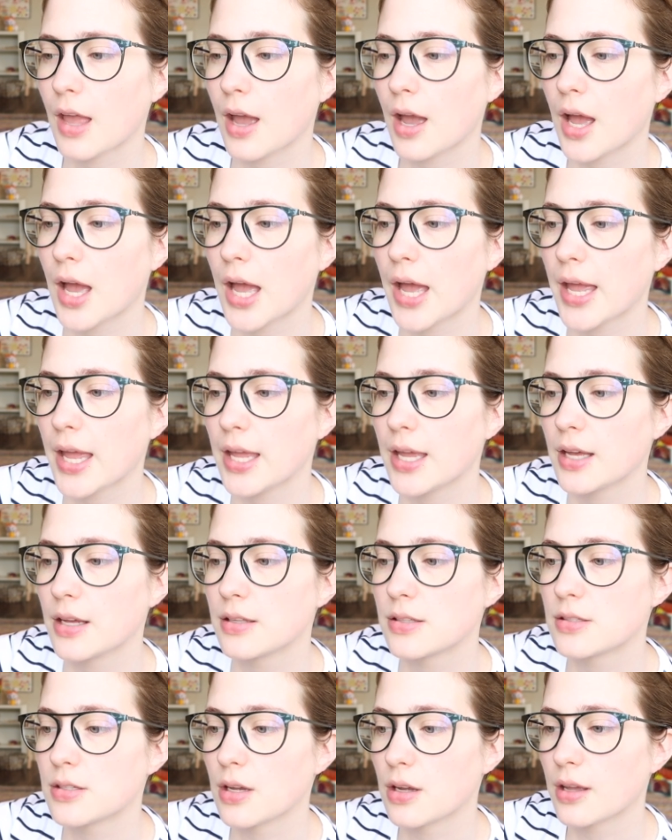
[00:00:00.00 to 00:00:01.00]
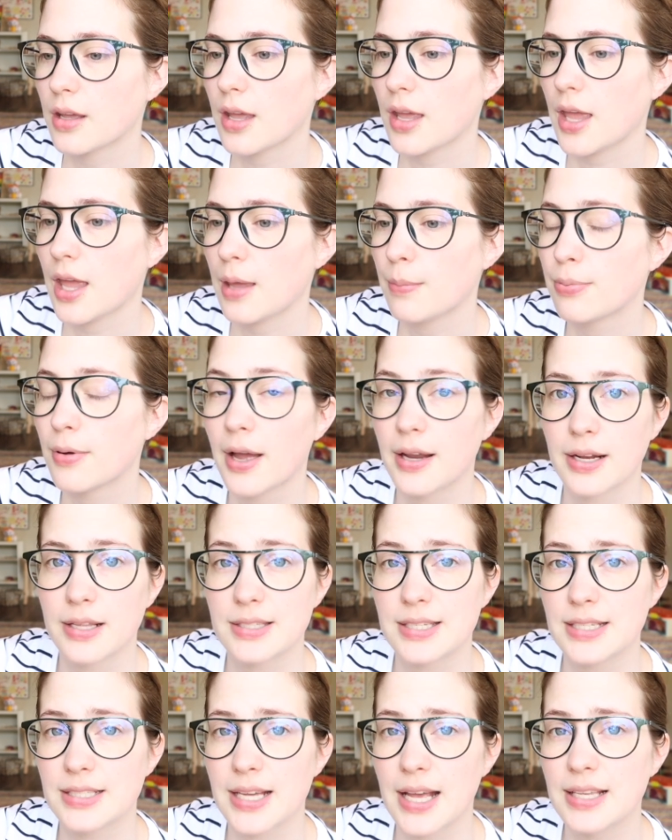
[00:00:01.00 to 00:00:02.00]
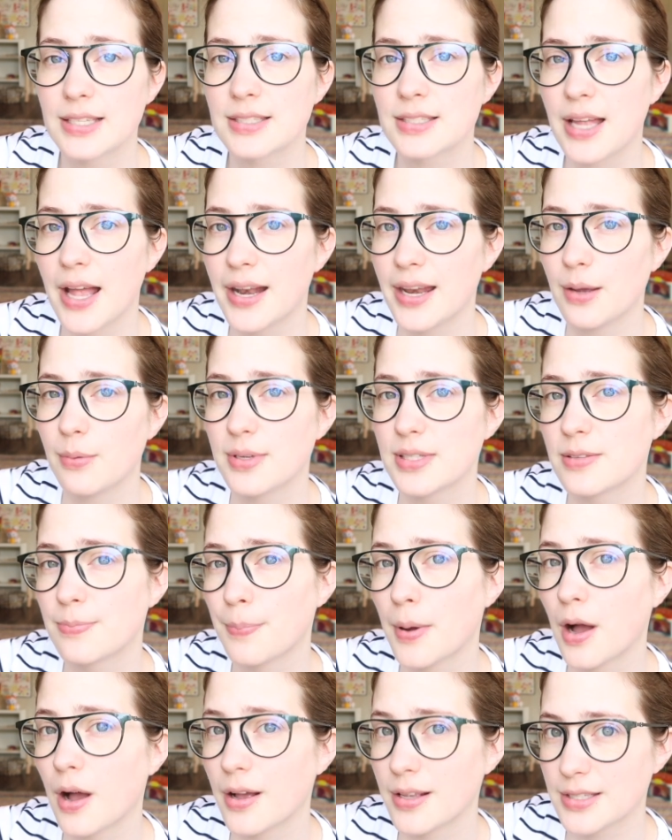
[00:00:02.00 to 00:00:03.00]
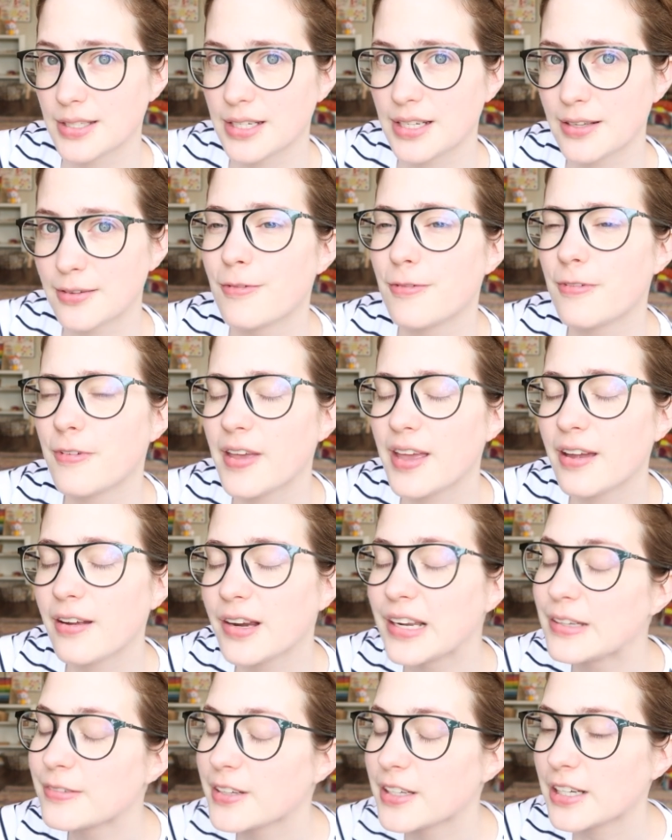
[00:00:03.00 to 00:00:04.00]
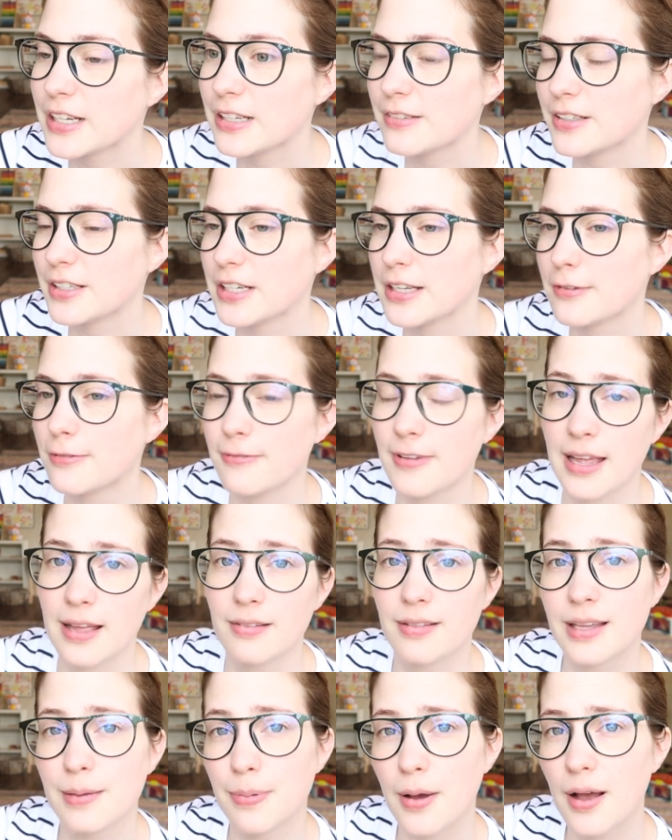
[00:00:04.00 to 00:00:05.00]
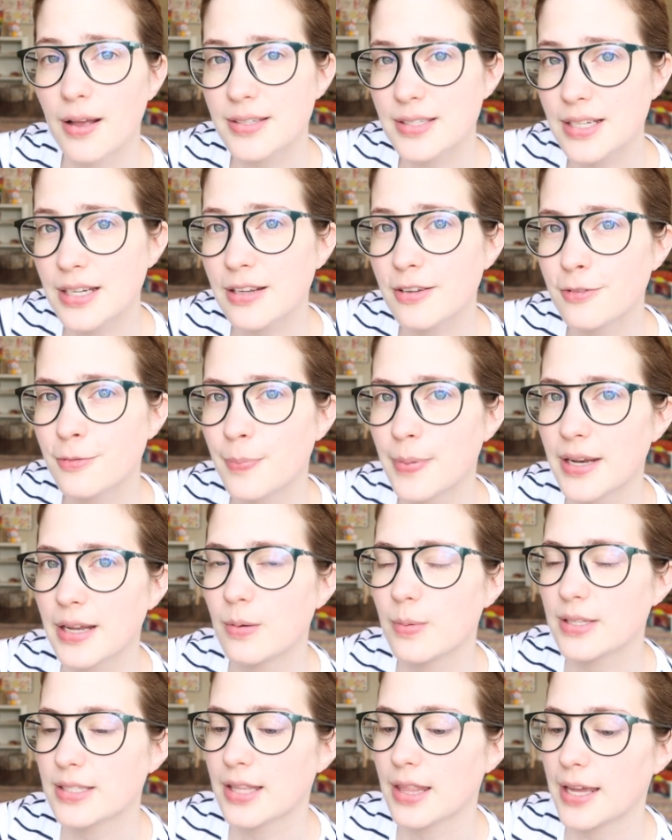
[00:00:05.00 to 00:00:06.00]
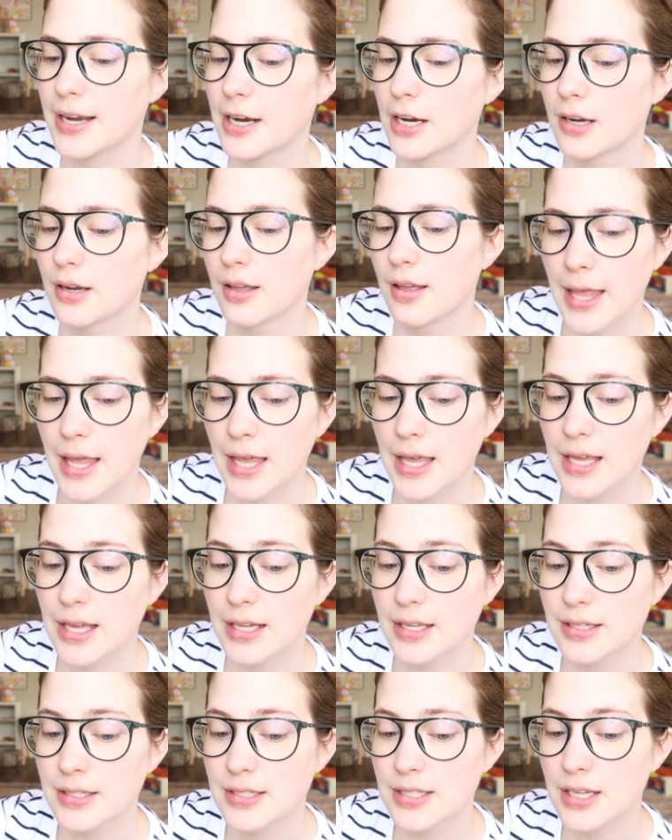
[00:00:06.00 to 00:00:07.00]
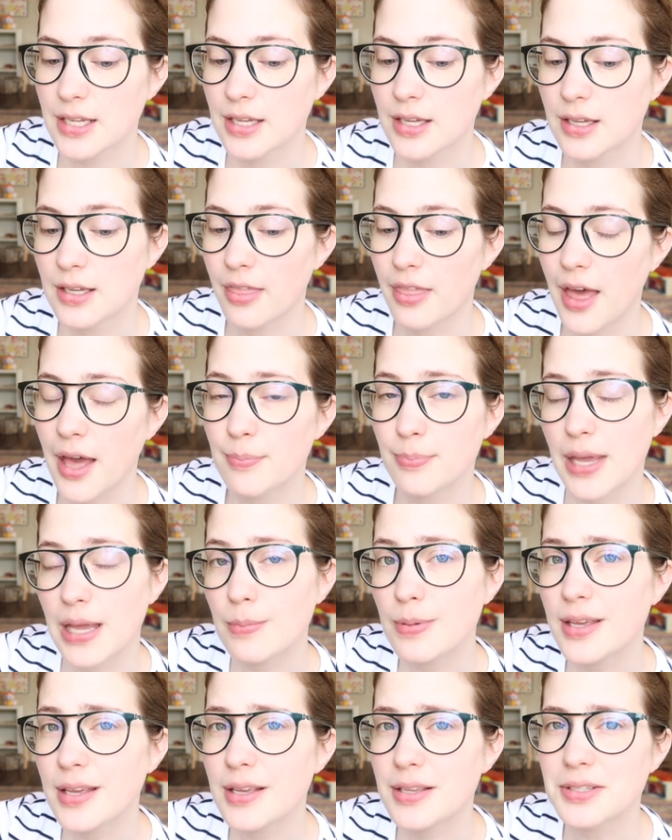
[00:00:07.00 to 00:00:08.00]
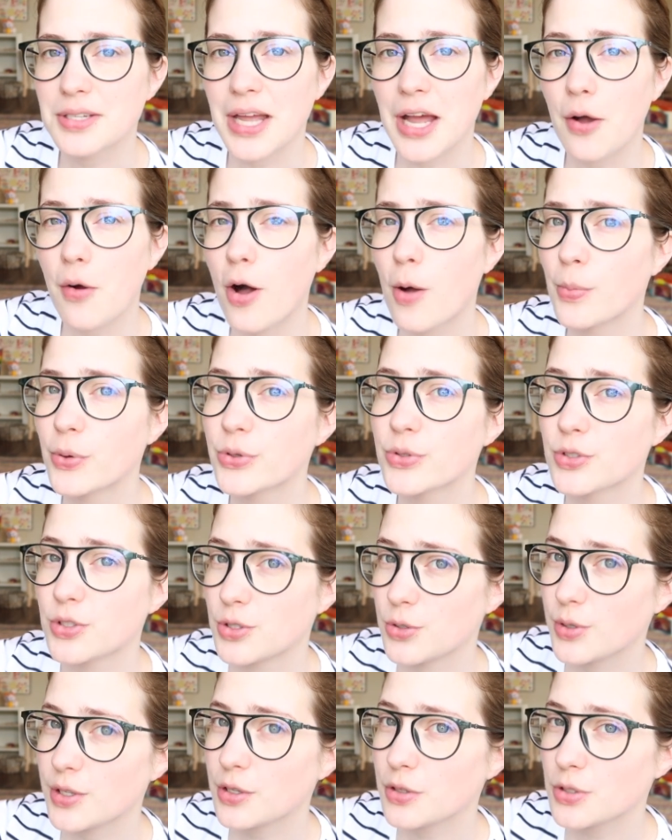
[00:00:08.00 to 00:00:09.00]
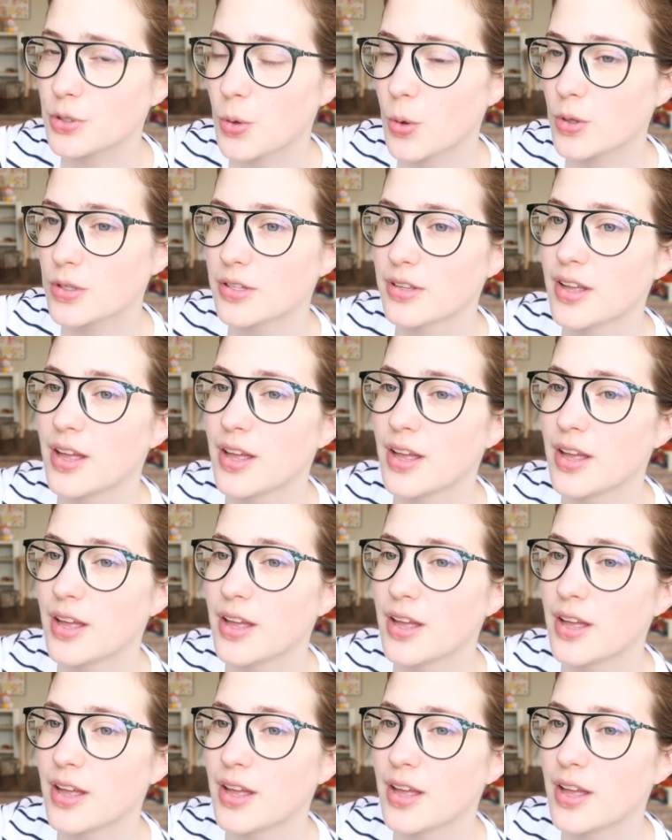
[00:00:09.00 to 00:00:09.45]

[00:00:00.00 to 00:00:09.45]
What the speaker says: I took a pregnancy test and it was positive. Very, very, very faintly positive, but it was there. And that baby is now almost 2 years old.